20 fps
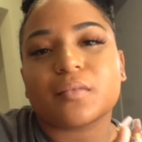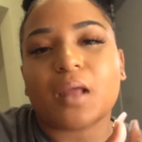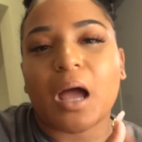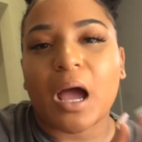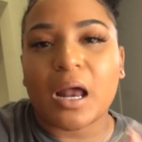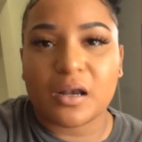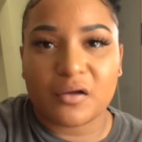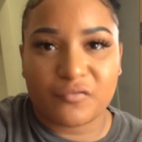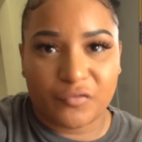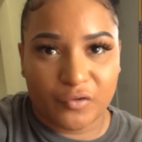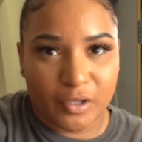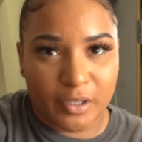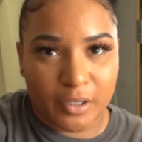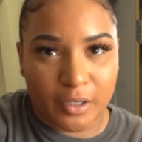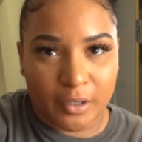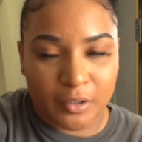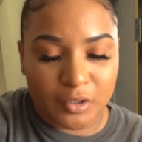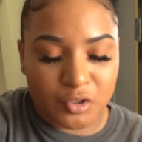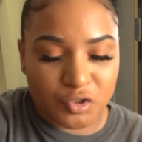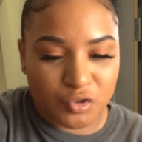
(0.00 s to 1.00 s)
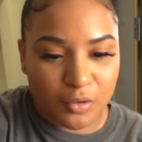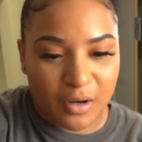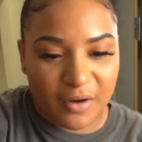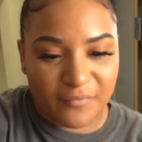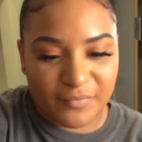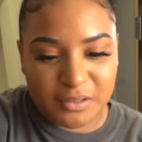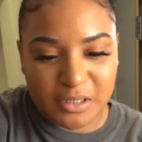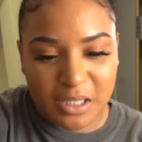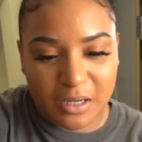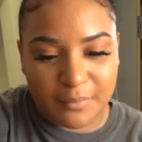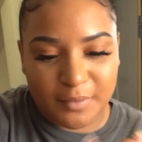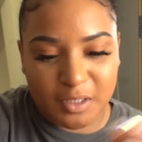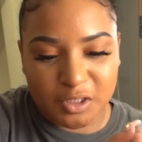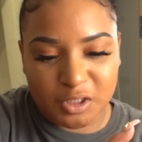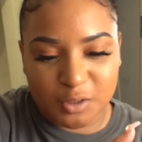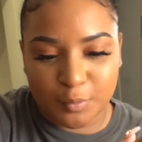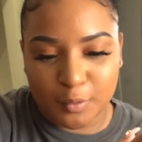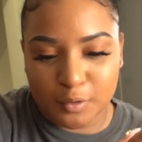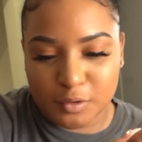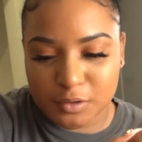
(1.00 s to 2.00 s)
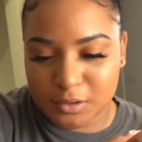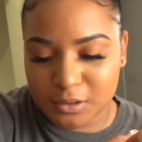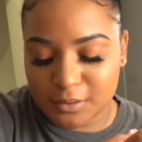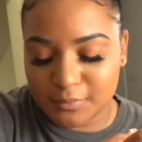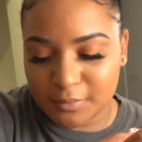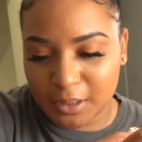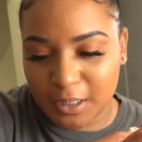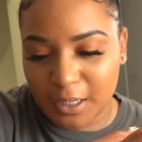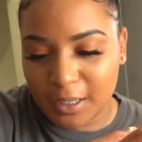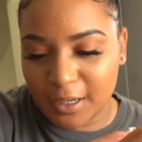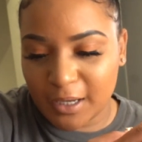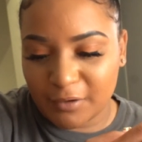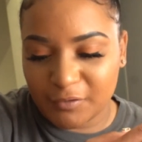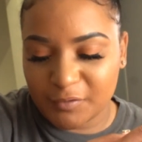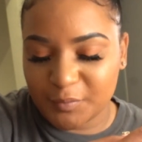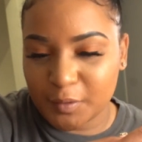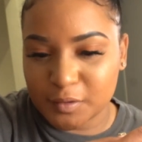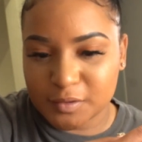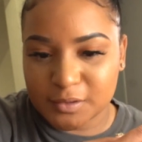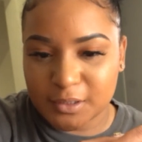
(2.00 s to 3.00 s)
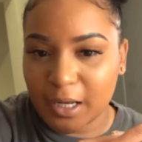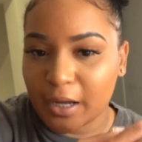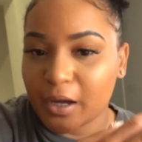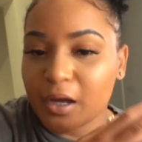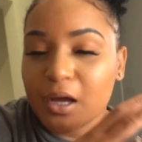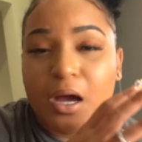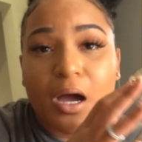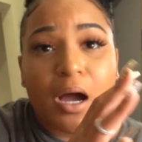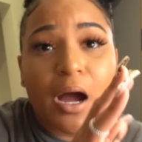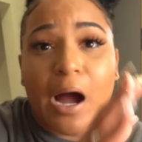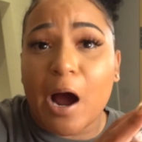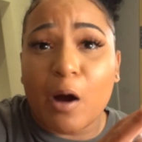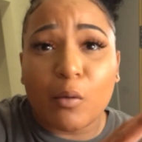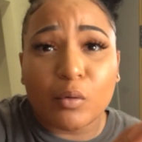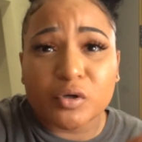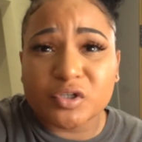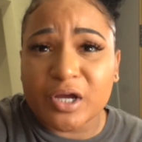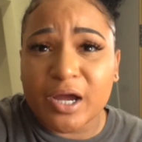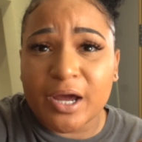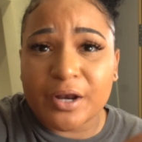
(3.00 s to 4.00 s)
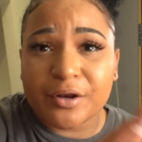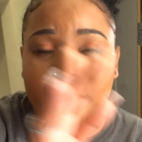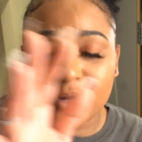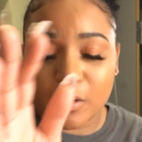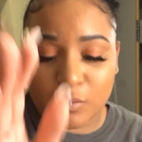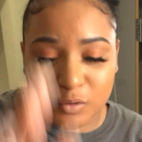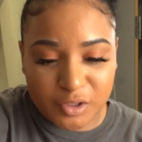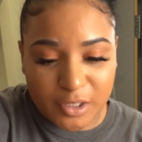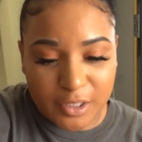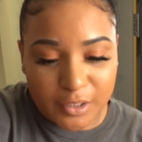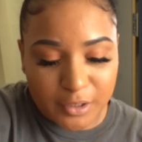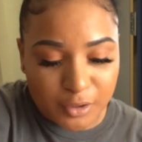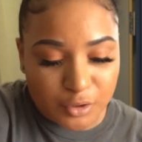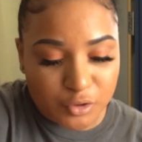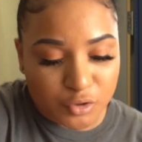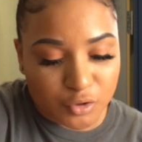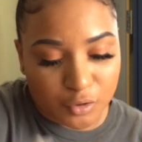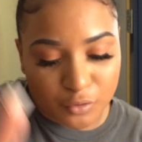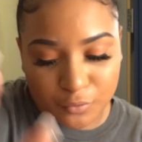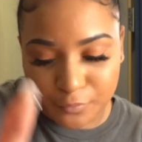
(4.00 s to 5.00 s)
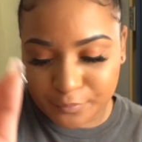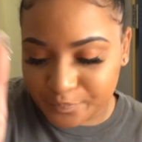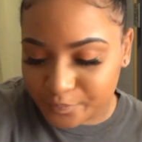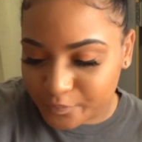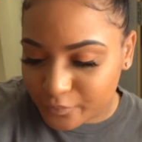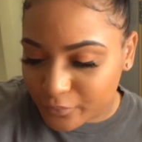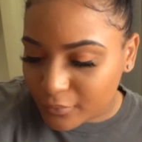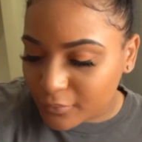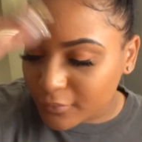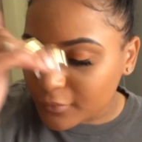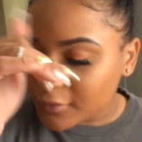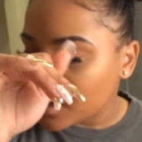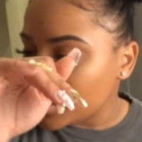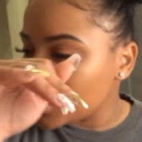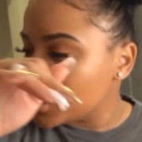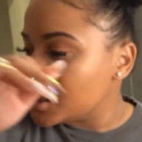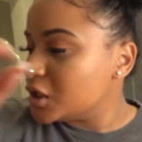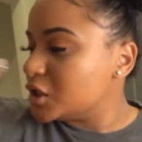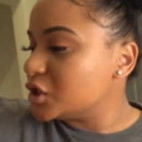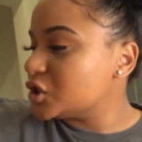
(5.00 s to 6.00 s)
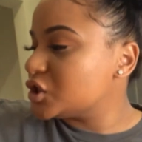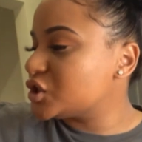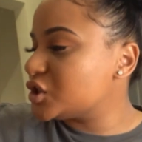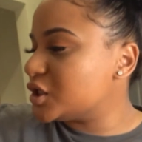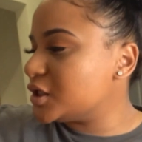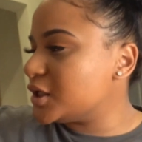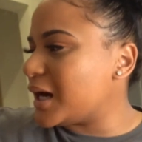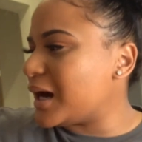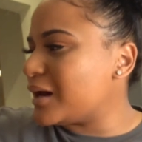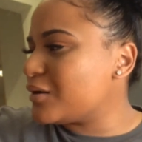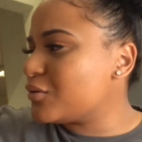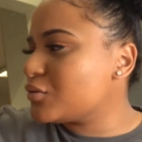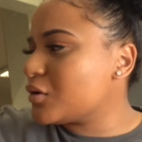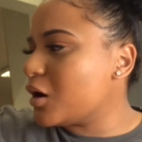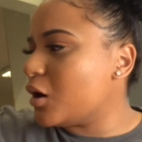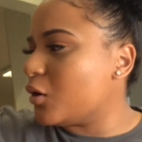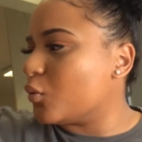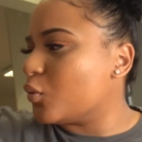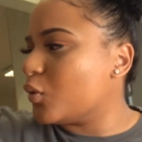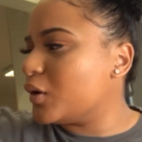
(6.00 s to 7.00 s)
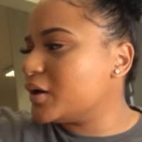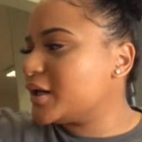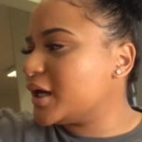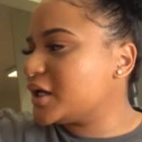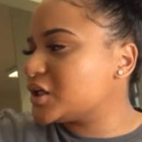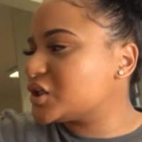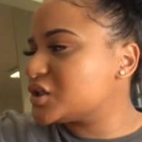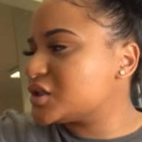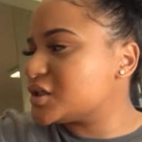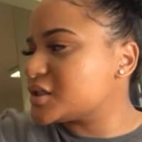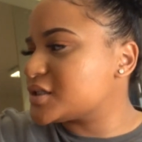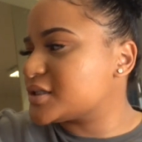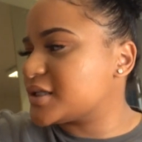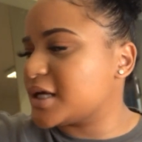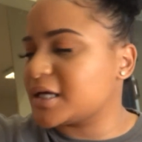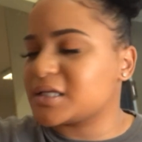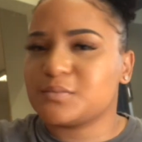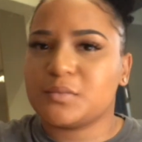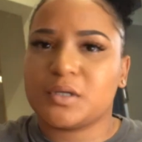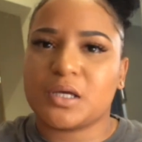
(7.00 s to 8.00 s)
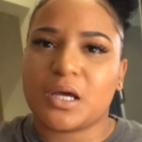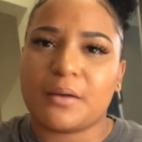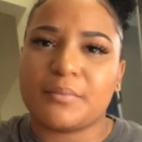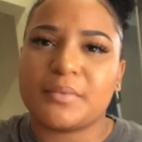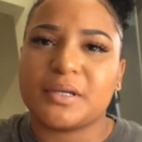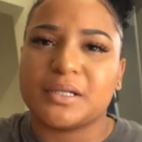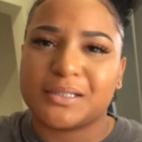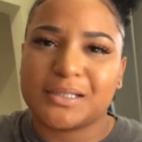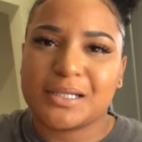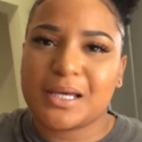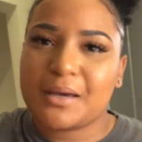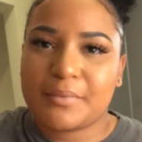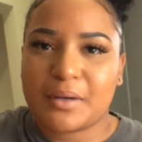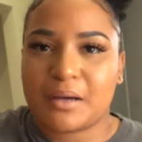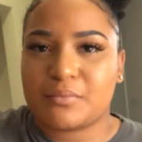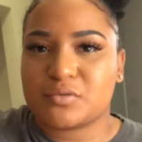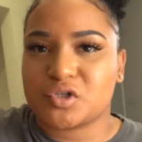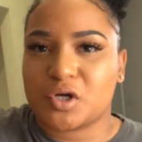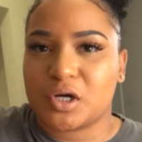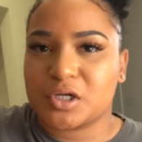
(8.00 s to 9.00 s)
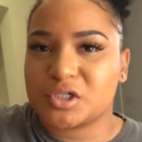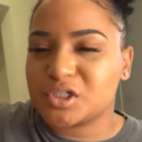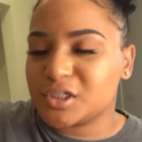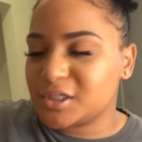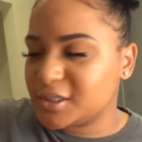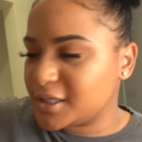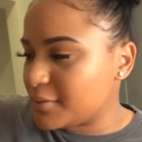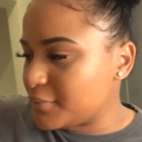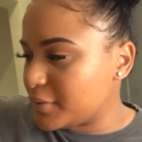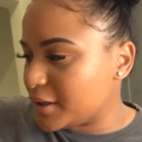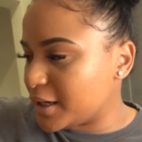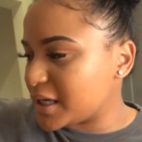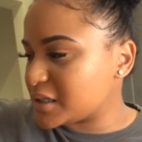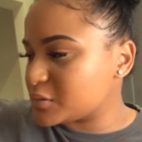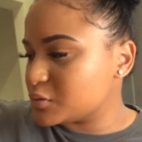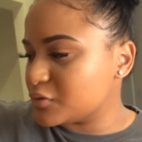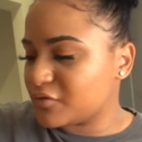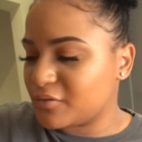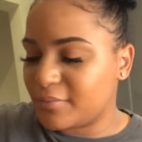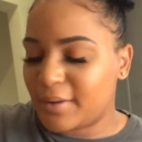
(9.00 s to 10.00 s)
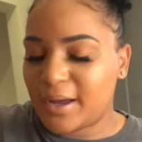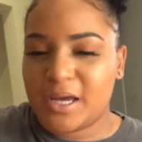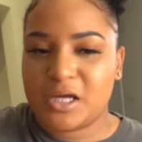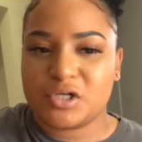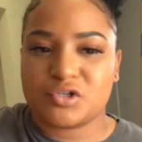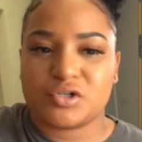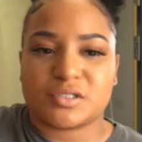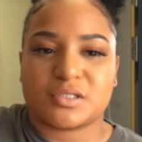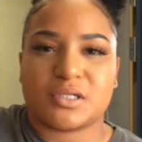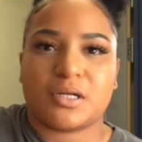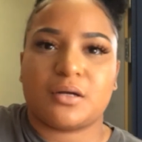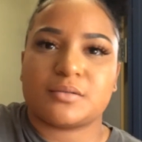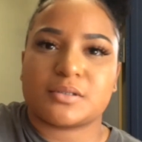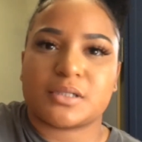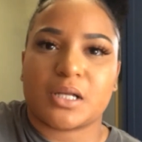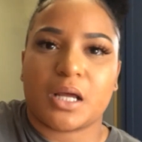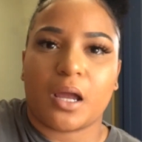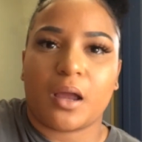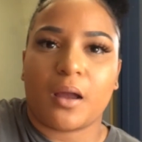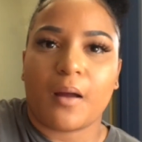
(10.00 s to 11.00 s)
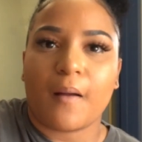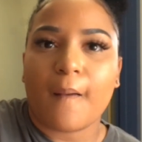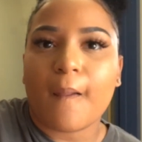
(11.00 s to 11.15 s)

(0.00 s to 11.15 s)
I love her hair. So every time that she posts something, I, like, repost it, like, I wish I had her hair, I wish I had her hair. So she, I don't know, one day she just DM me, I'm sorry. She DM me and asked me for my address, and I was like,